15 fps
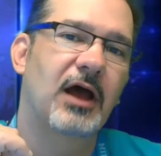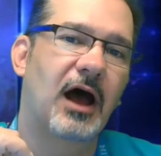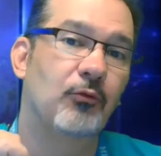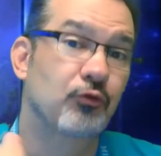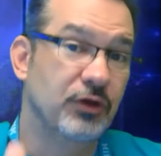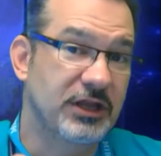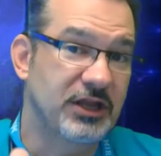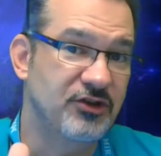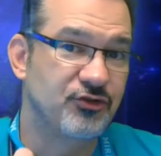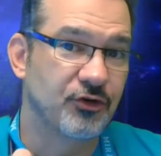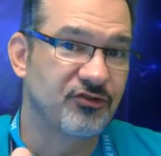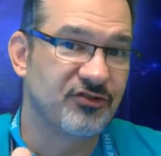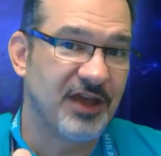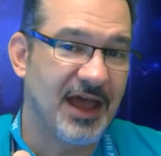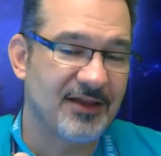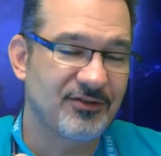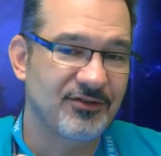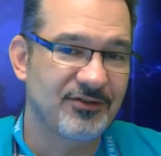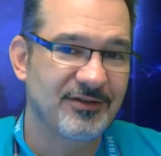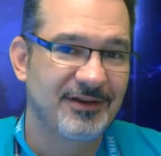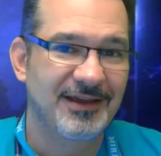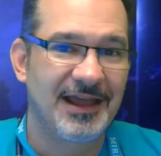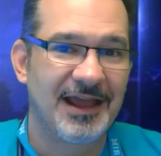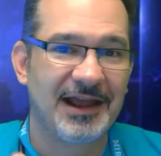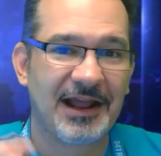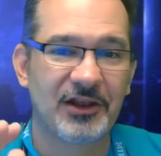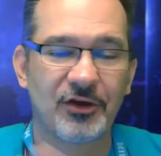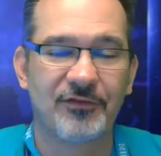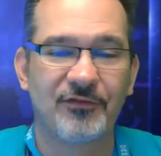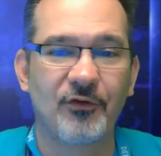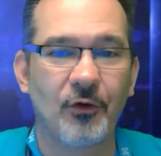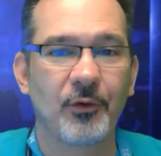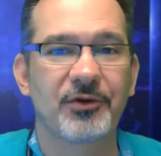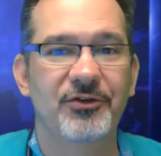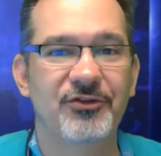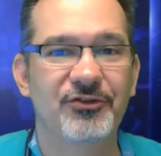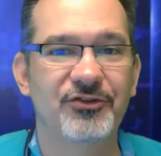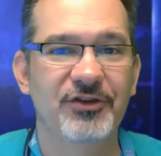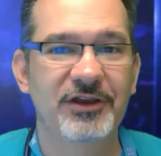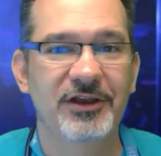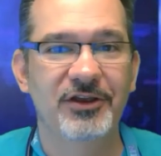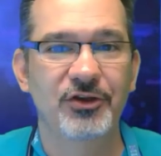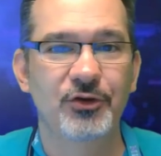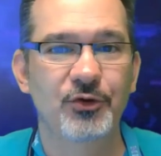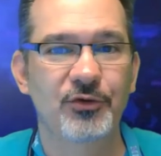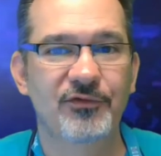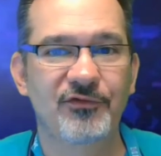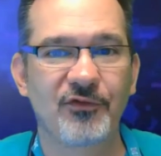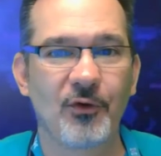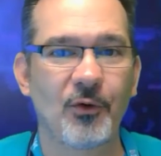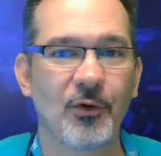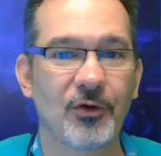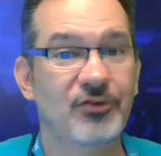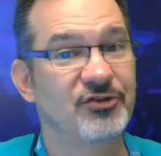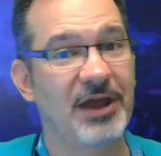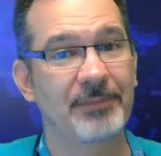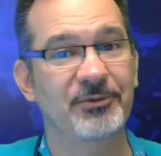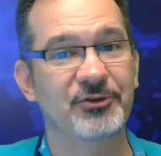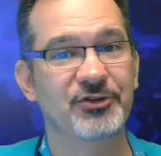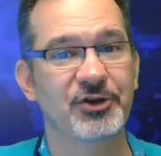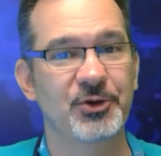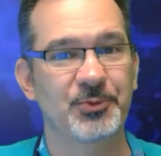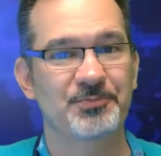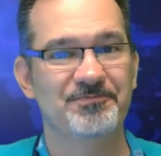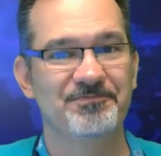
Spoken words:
Read your text, and I look forward to seeing you for chapter 2.